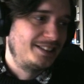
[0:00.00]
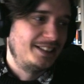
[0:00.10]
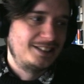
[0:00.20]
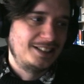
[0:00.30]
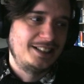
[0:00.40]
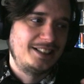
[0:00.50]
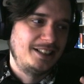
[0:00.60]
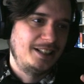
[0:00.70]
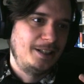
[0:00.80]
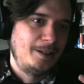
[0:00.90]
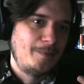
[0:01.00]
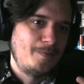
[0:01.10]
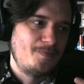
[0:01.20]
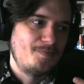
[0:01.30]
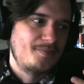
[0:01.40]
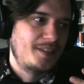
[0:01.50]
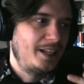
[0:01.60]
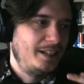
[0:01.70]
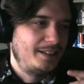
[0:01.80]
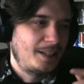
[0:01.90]
It's like,
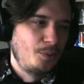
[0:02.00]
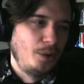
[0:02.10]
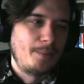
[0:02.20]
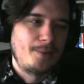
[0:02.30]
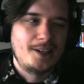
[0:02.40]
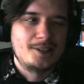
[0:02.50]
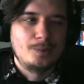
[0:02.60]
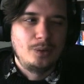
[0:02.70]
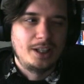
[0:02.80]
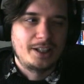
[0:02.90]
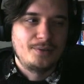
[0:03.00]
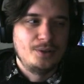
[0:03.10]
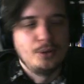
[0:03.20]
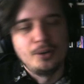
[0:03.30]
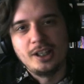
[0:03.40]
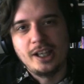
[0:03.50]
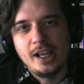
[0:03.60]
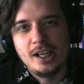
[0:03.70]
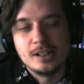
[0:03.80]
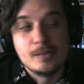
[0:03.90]
that rule applies more like if you're doing
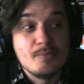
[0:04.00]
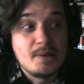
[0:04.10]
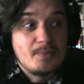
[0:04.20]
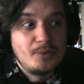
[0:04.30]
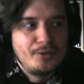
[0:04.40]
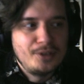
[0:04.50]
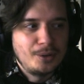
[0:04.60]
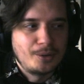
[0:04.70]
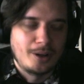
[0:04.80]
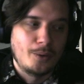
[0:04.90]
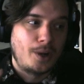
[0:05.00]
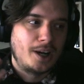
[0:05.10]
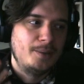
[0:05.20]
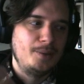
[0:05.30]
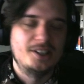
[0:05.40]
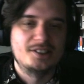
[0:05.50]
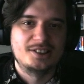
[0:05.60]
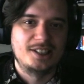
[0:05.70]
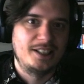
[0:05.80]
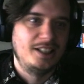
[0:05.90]
a meme review or a LOI, because it's
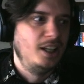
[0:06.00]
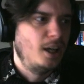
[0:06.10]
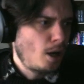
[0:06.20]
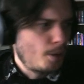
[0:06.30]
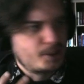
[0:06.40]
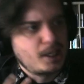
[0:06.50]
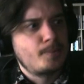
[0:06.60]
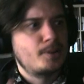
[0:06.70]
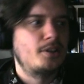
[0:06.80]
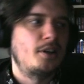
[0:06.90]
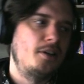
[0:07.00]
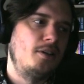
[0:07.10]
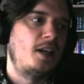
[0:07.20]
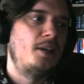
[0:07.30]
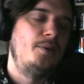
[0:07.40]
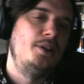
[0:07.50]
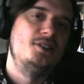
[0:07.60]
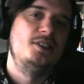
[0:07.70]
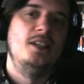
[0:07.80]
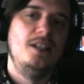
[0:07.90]
like, oh, it's an episodical, I don't want to see.